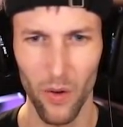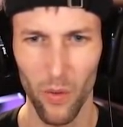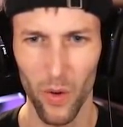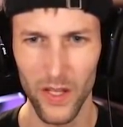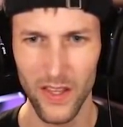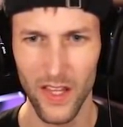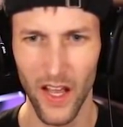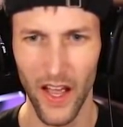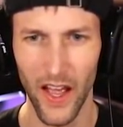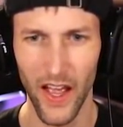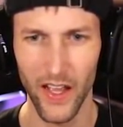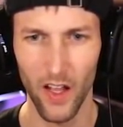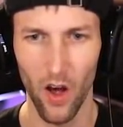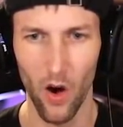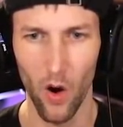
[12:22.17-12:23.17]
Wait, what the
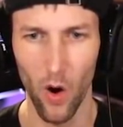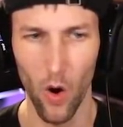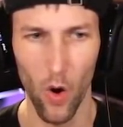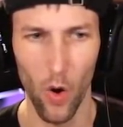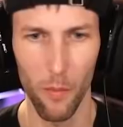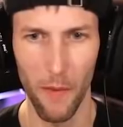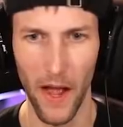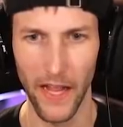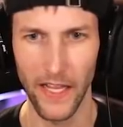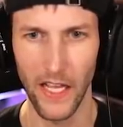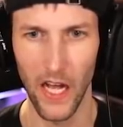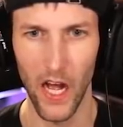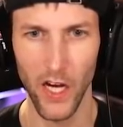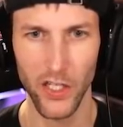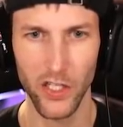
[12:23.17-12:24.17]
heck? Oh my
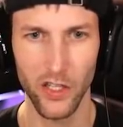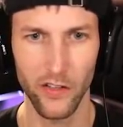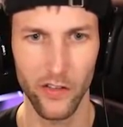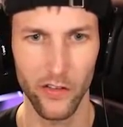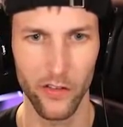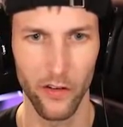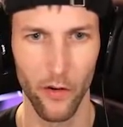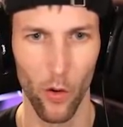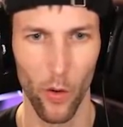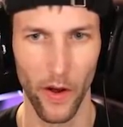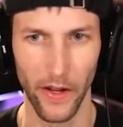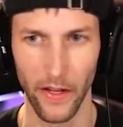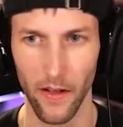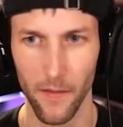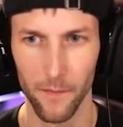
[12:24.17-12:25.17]
gosh, this is
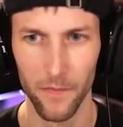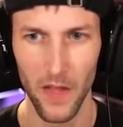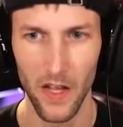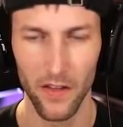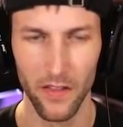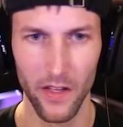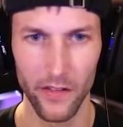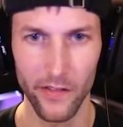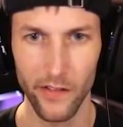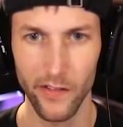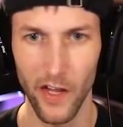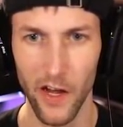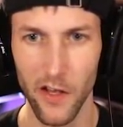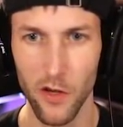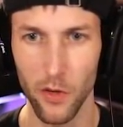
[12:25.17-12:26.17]
annoying. This is
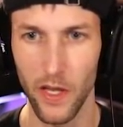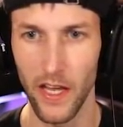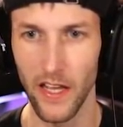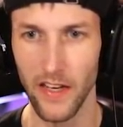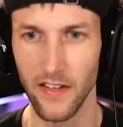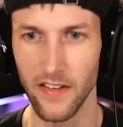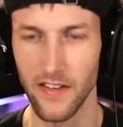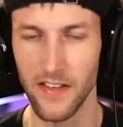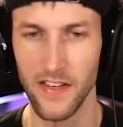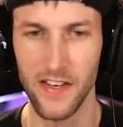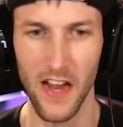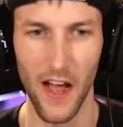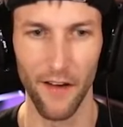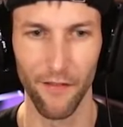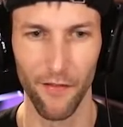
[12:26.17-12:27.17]
how you get
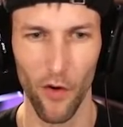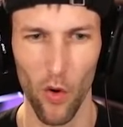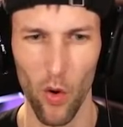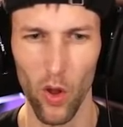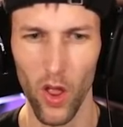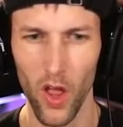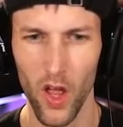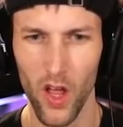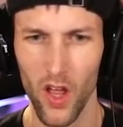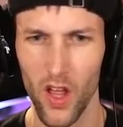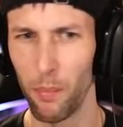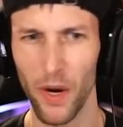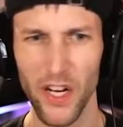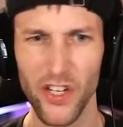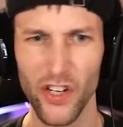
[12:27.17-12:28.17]
devil,
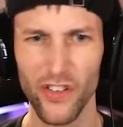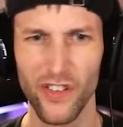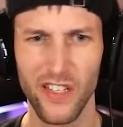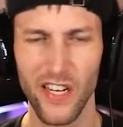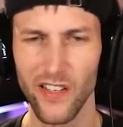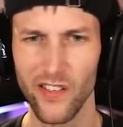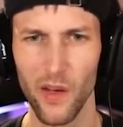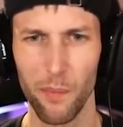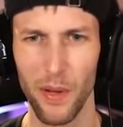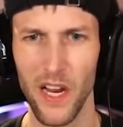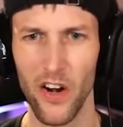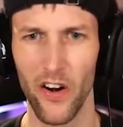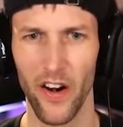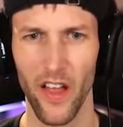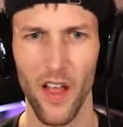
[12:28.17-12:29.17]
but it just
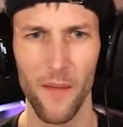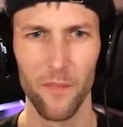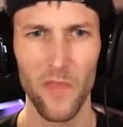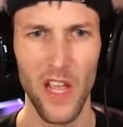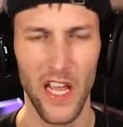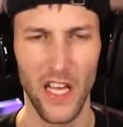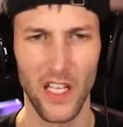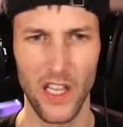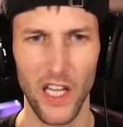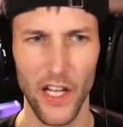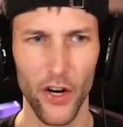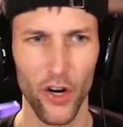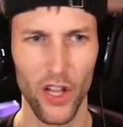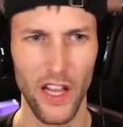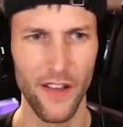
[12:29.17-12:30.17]
disappeared. It
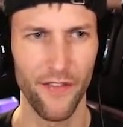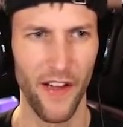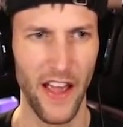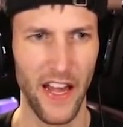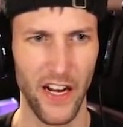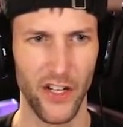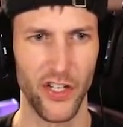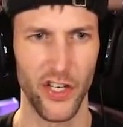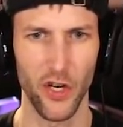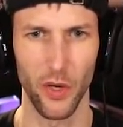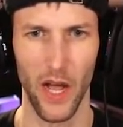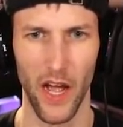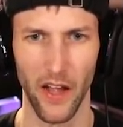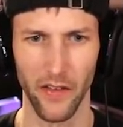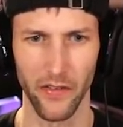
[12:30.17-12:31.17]
literally vanished, you
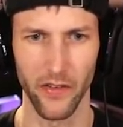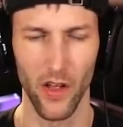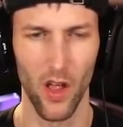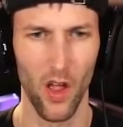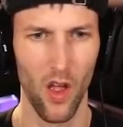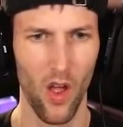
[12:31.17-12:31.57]
guys.